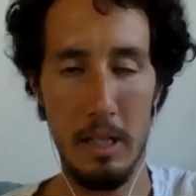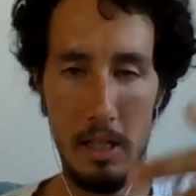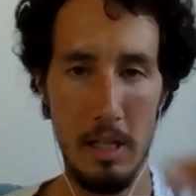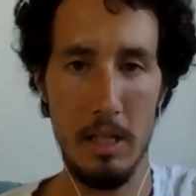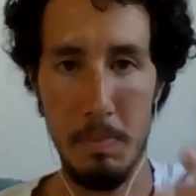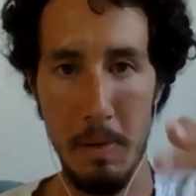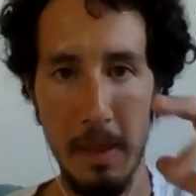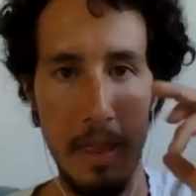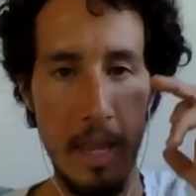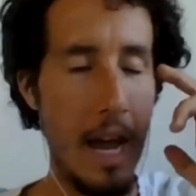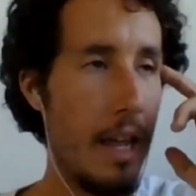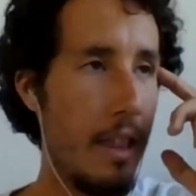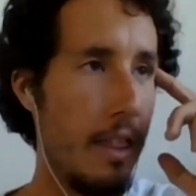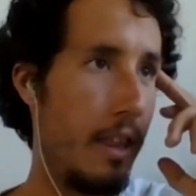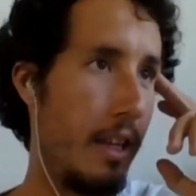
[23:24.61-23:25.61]
it's been
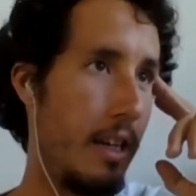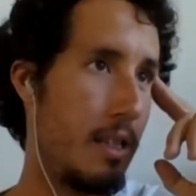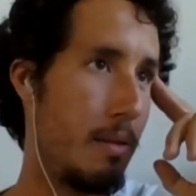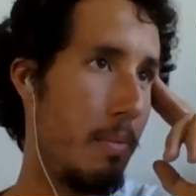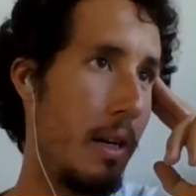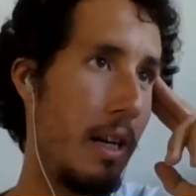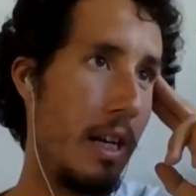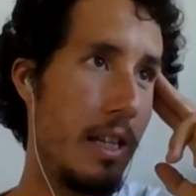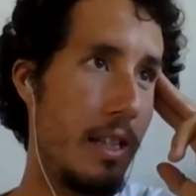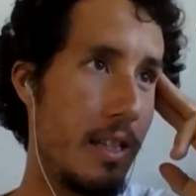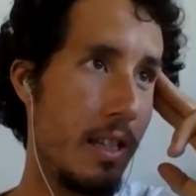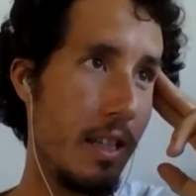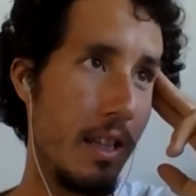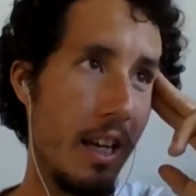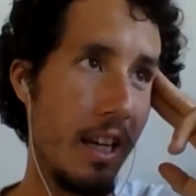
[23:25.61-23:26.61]
that, and then it's been an
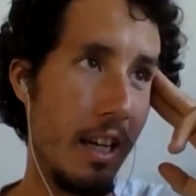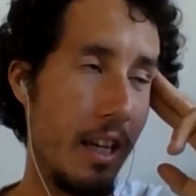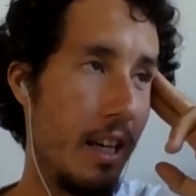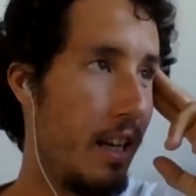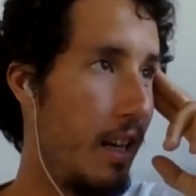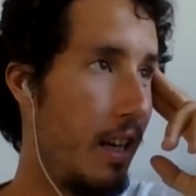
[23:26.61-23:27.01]
instant like,